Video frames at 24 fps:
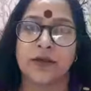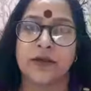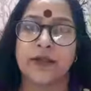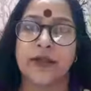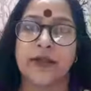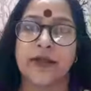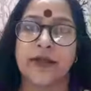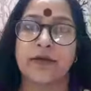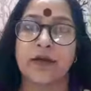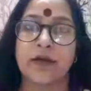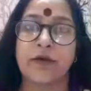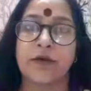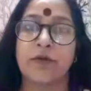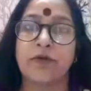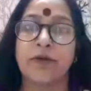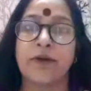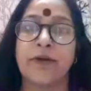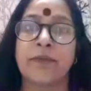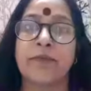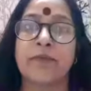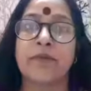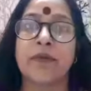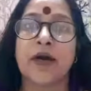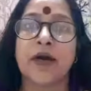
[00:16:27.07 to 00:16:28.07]
then
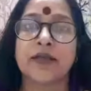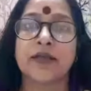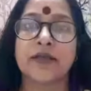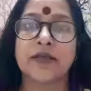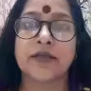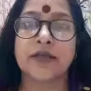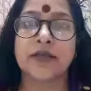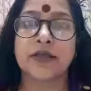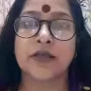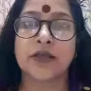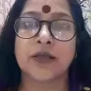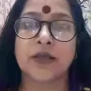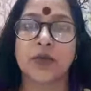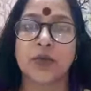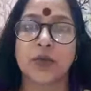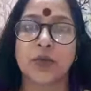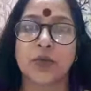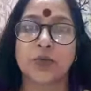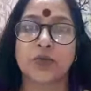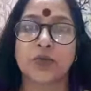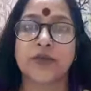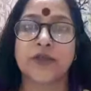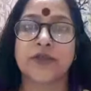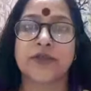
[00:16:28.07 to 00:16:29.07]
we must
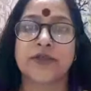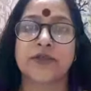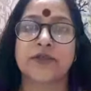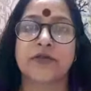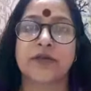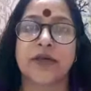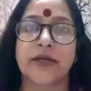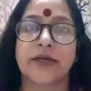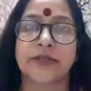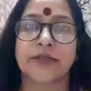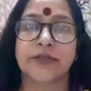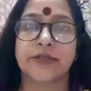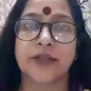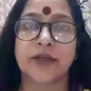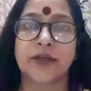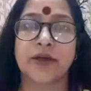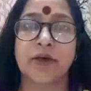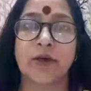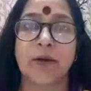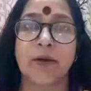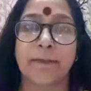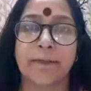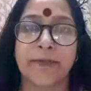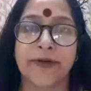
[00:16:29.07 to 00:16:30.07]
know the strategic
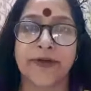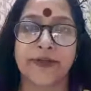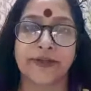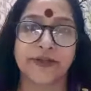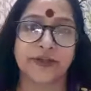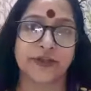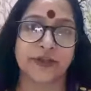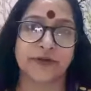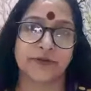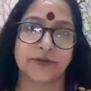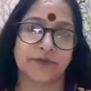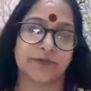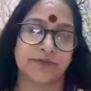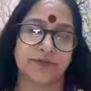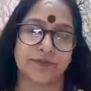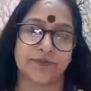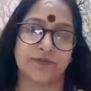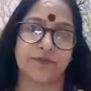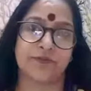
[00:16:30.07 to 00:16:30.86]
competition.